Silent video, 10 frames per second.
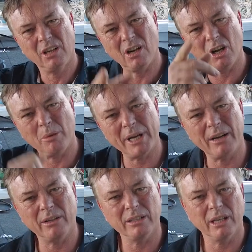Hi, I'm
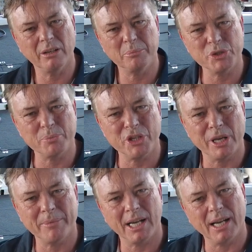Aaron, the owner of Brisbane
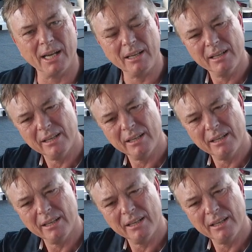Yamaha.